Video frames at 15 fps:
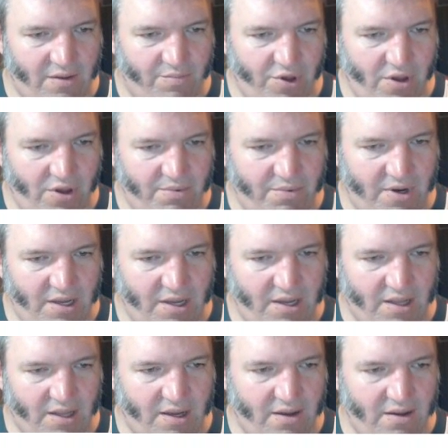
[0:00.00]

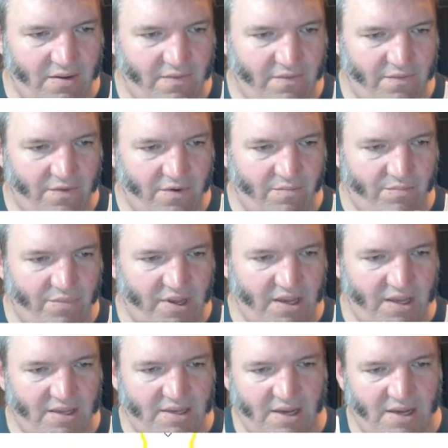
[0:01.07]
perpendicular from
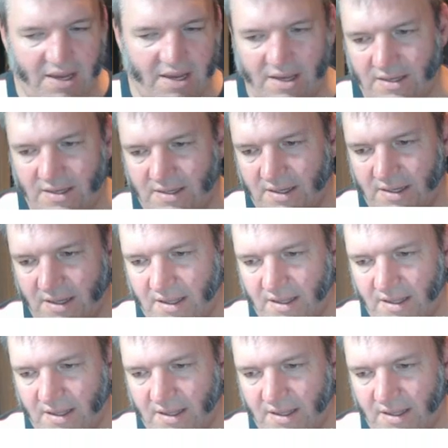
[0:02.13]
B to AC,